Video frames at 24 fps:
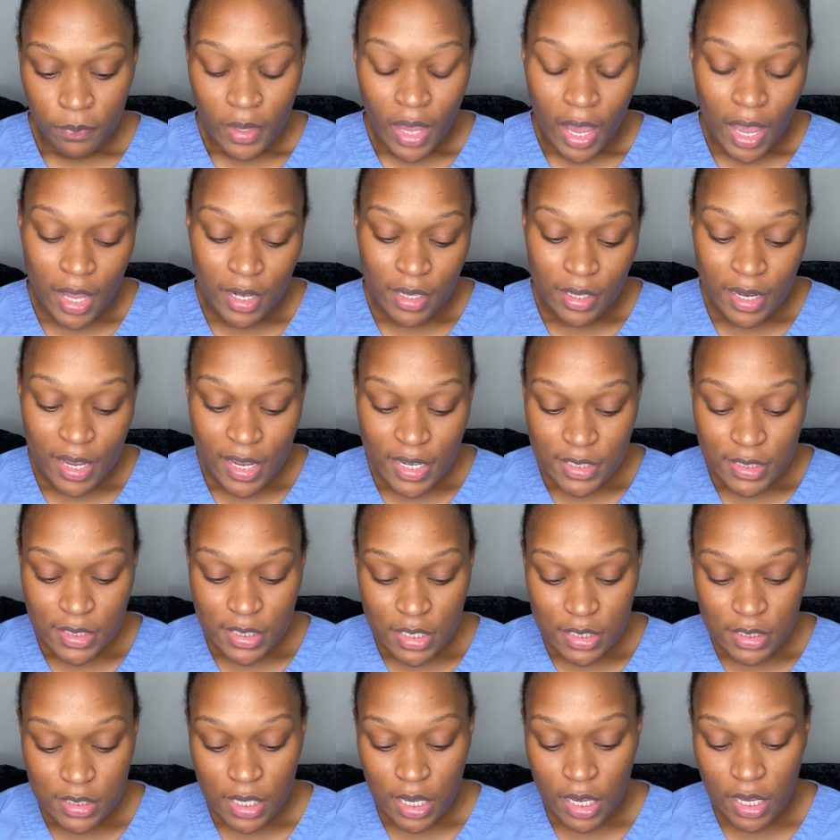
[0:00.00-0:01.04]
and next
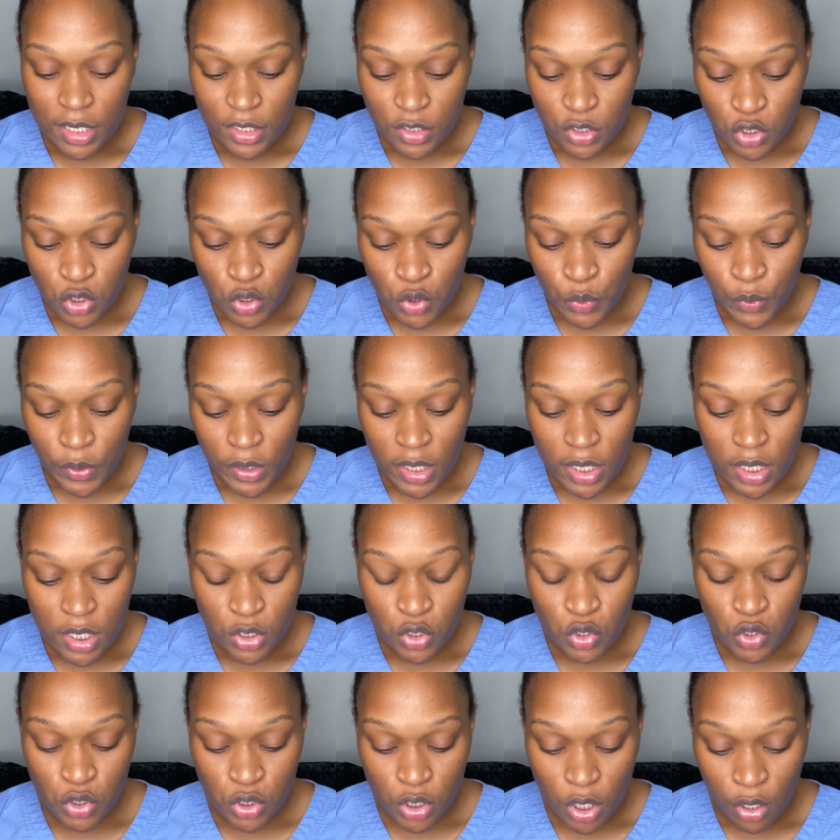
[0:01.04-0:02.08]
is history
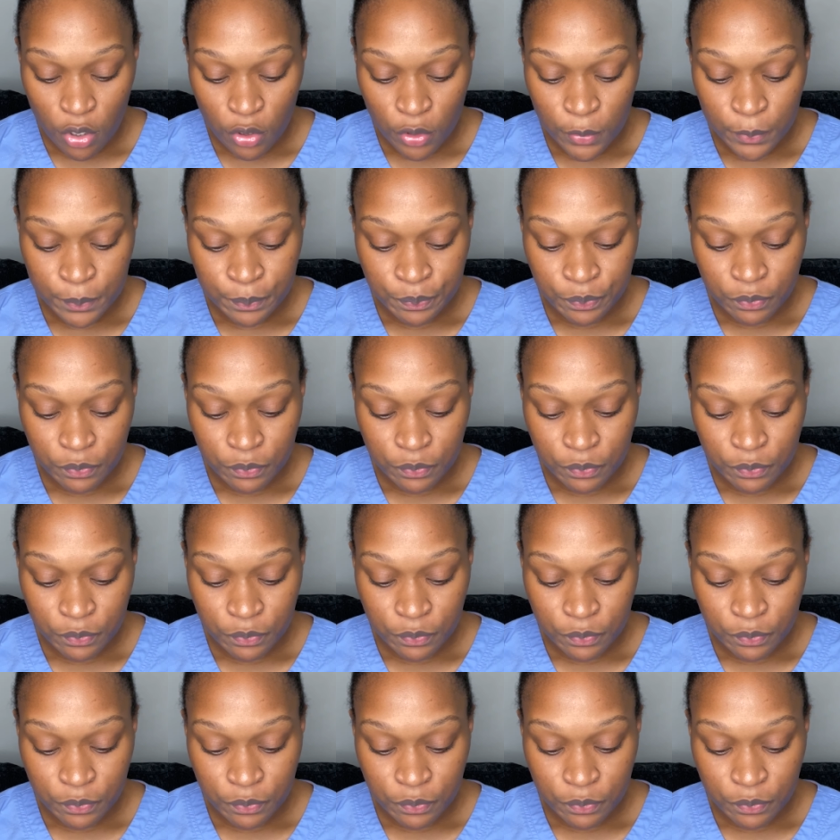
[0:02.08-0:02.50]
so